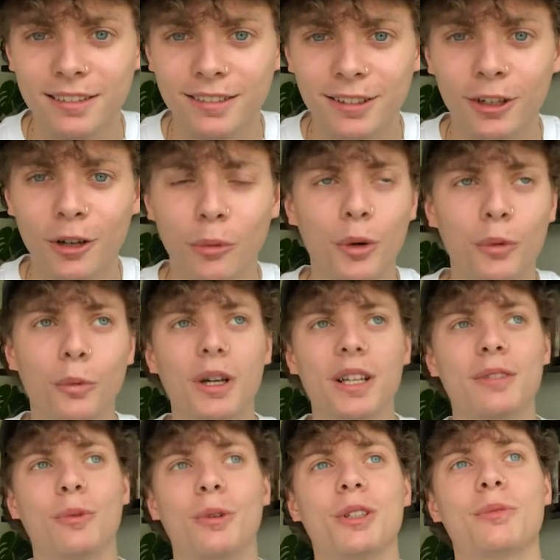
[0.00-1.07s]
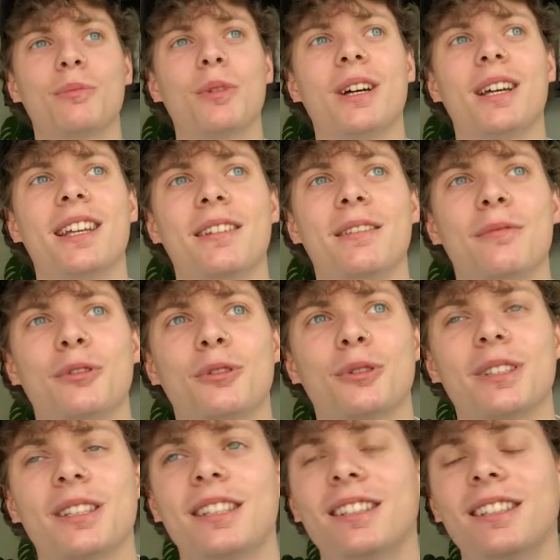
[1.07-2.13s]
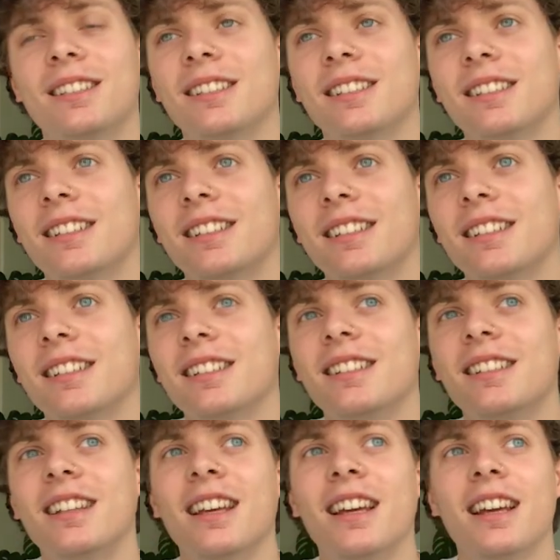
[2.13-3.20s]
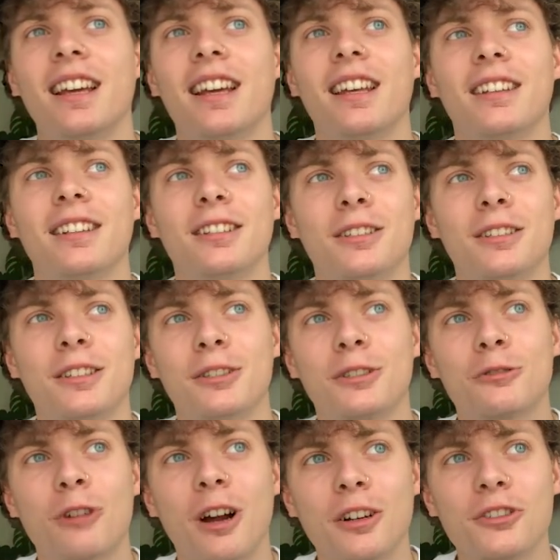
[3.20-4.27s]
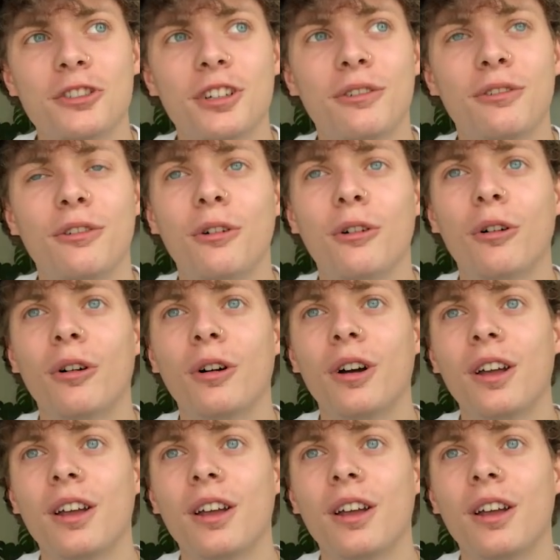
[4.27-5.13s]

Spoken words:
You know, what's the structure for